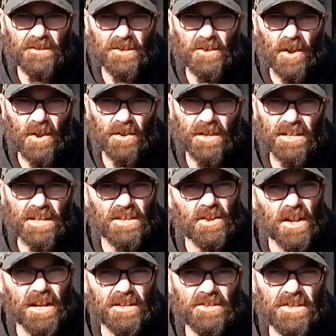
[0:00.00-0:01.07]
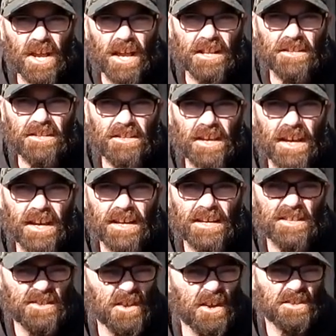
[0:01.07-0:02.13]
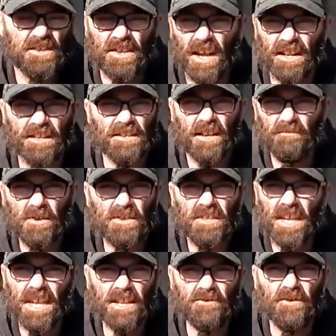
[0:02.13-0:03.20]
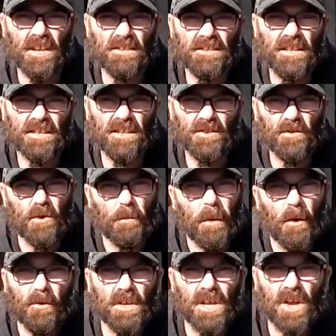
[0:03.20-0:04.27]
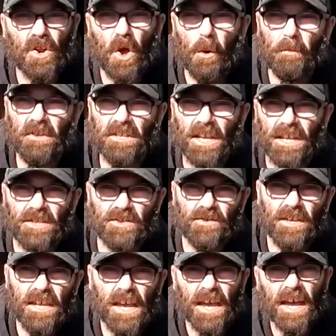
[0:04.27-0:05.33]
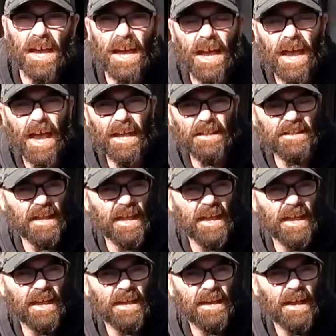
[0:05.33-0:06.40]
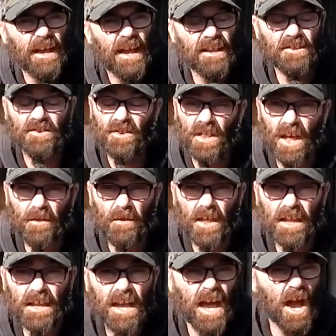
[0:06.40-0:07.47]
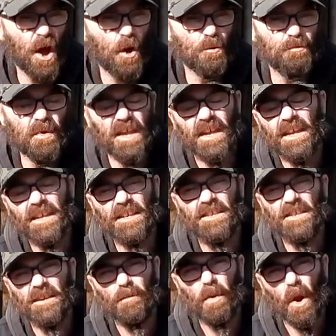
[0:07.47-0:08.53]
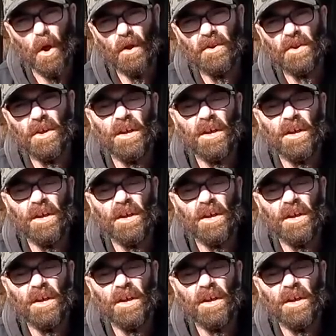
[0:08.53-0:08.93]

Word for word: started a little challenge here. It's not a challenge, I'm just interested to know about your allotment history. And uh, and another thing, how big is your plot?